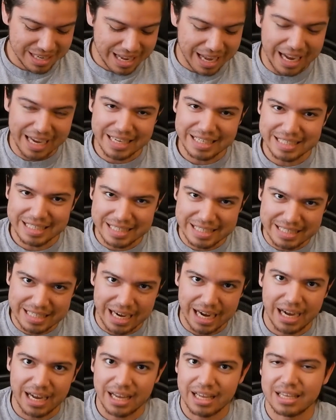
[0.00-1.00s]
I
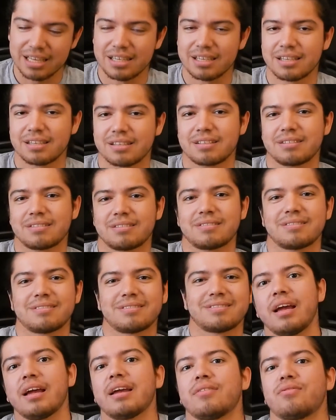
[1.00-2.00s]
die.
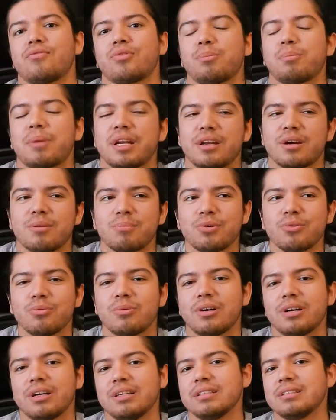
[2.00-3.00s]
And for my number
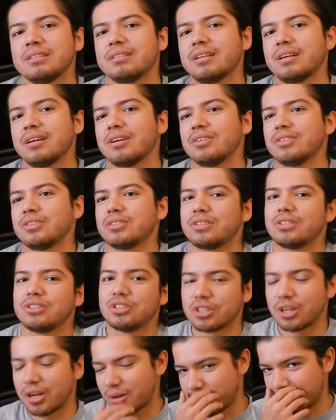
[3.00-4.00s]
1, under the
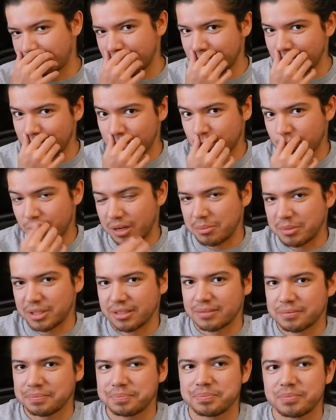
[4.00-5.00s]
genre of
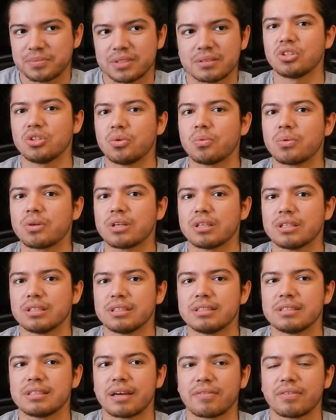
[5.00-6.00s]
drama, you
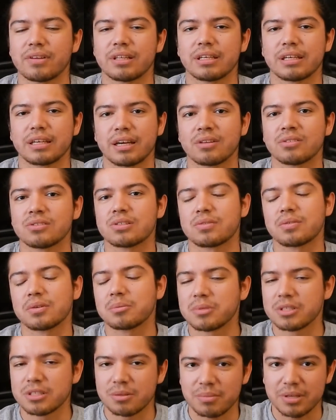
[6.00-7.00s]
could definitely count this
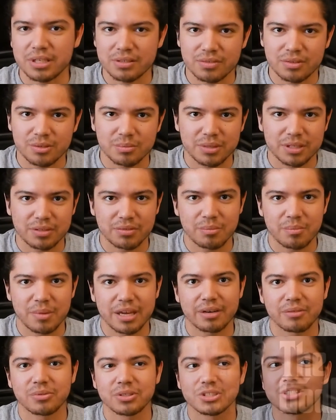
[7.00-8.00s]
film as the best film ever
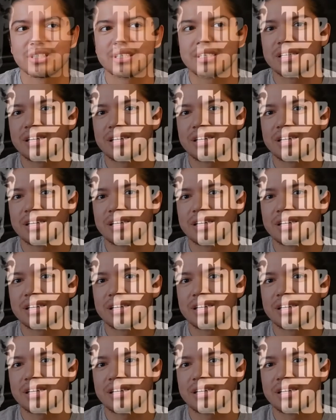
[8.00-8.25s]
made, which is The